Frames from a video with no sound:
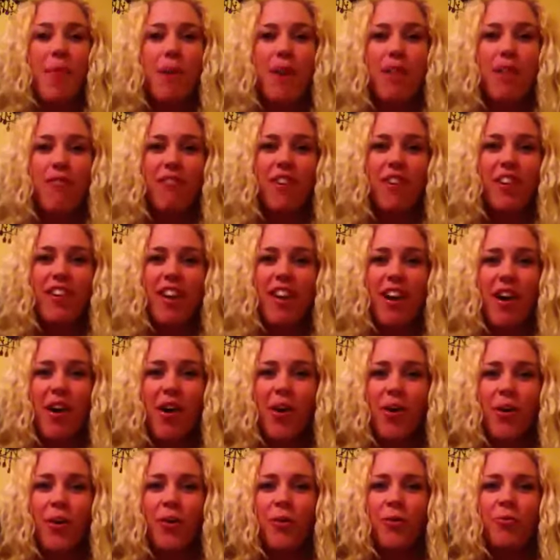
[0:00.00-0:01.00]
my
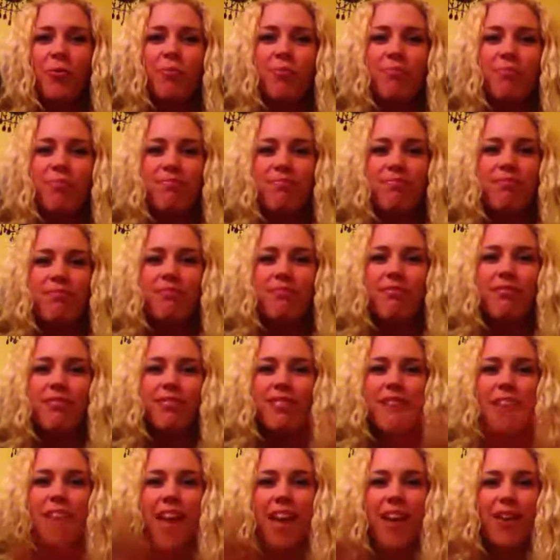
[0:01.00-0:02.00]
video
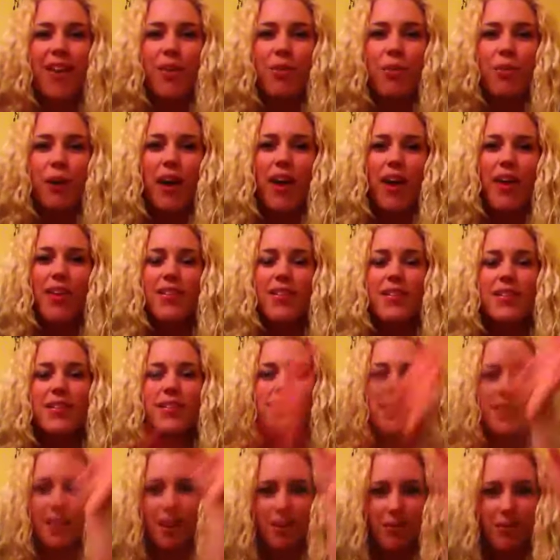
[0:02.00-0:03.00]
lengthways
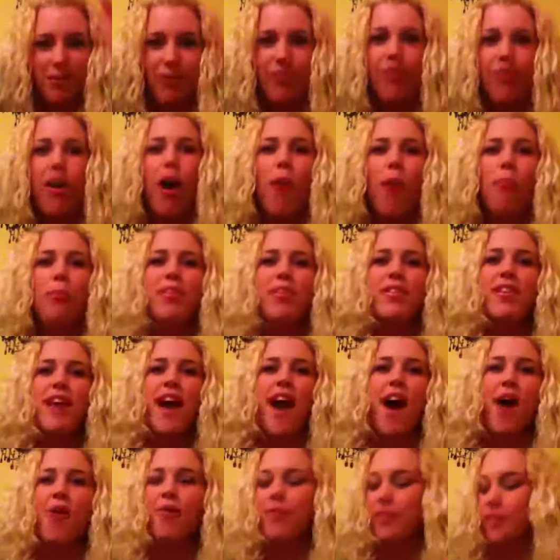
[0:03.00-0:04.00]
instead of up and
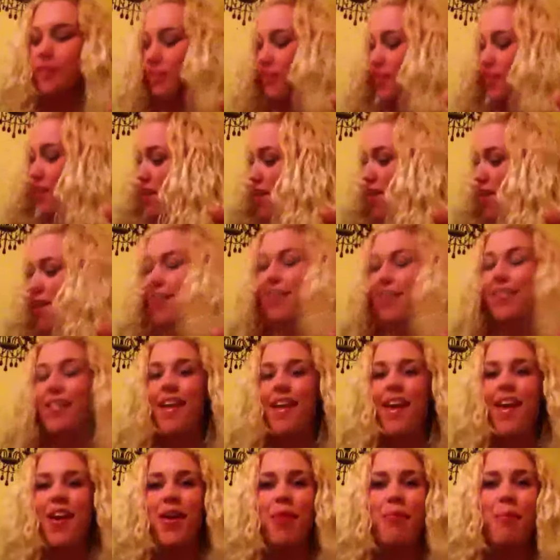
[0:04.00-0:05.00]
down,
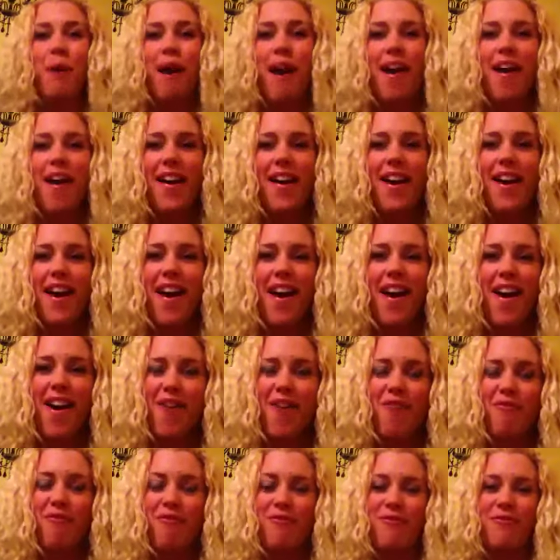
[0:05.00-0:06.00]
like my uh,
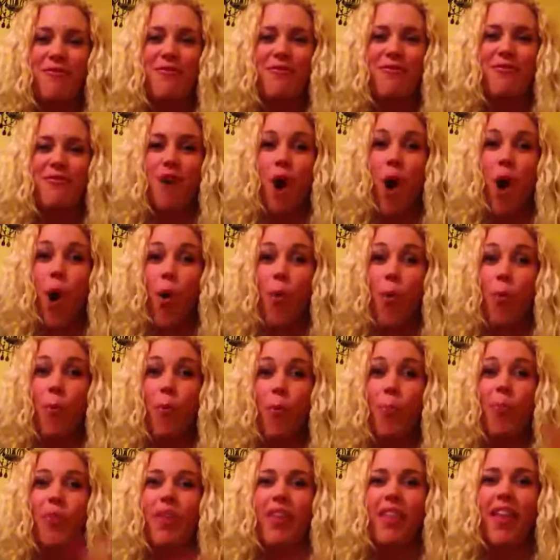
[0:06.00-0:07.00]
ah!
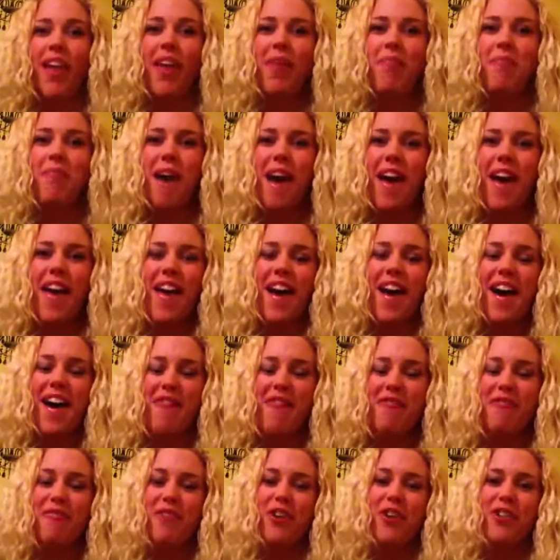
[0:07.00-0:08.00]
like my uh,
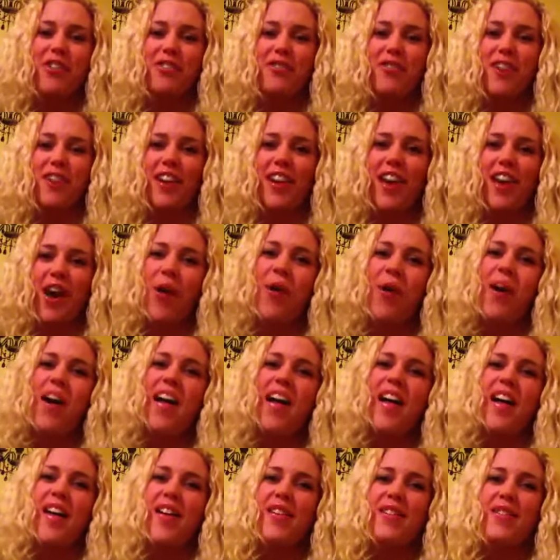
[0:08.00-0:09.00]
first video.
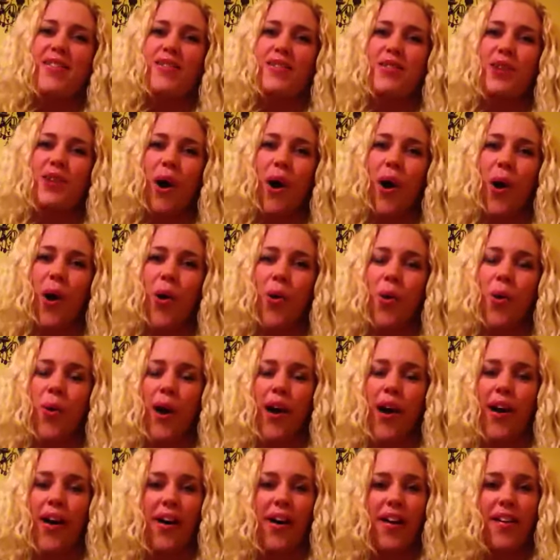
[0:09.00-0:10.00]
So,
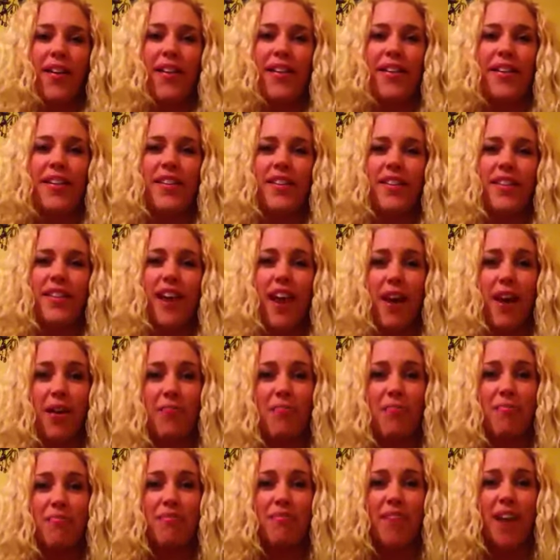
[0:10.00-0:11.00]
uh, yeah,
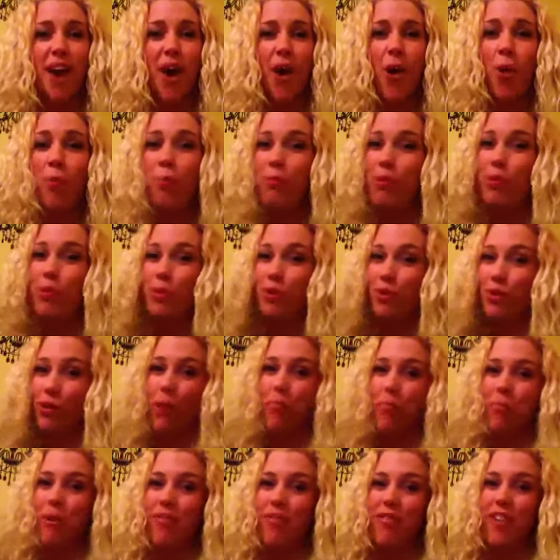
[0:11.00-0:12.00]
I hope you
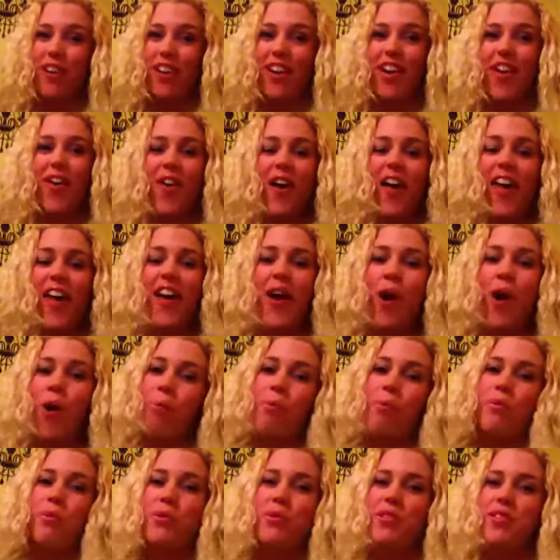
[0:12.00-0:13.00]
enjoyed my video and I
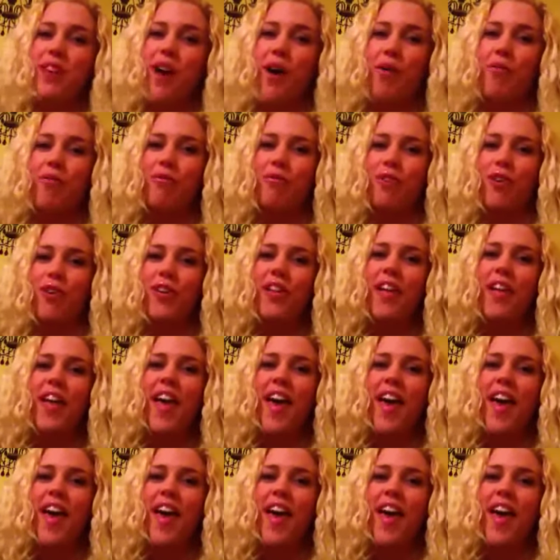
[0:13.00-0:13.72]
hope it was helpful.